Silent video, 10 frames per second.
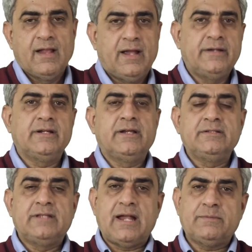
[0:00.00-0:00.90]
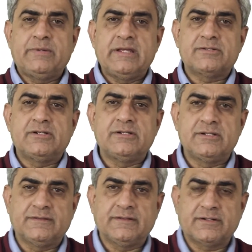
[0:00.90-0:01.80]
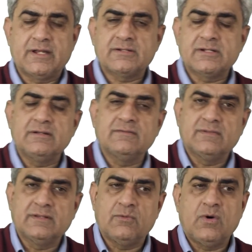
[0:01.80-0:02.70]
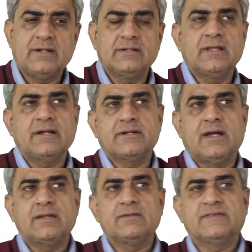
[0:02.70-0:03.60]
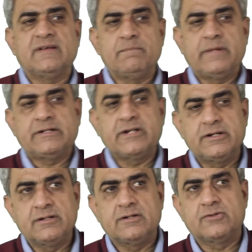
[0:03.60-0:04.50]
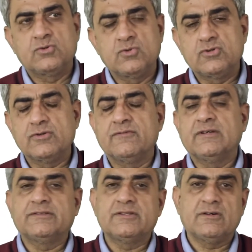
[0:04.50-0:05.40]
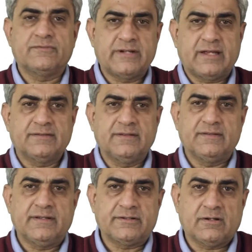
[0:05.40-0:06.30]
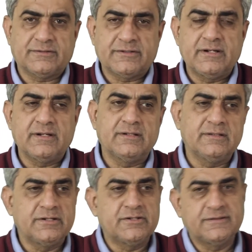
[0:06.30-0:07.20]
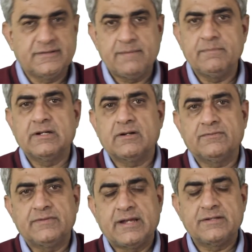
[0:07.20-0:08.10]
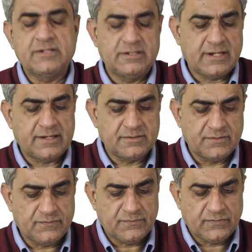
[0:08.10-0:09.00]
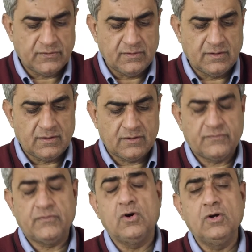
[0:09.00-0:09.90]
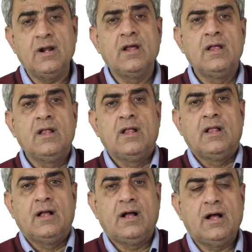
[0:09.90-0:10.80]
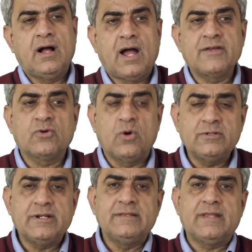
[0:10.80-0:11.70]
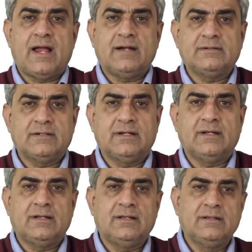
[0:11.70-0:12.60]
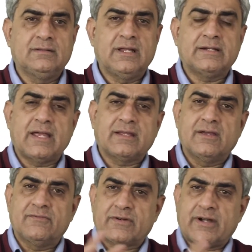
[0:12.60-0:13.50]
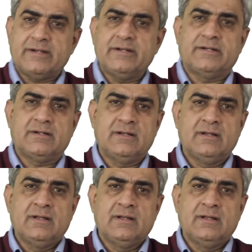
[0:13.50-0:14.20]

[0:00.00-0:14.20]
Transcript: And in that PhD dissertation, the one that I submitted to University of Texas at Austin in the December of 1994, I wrote in that I give credit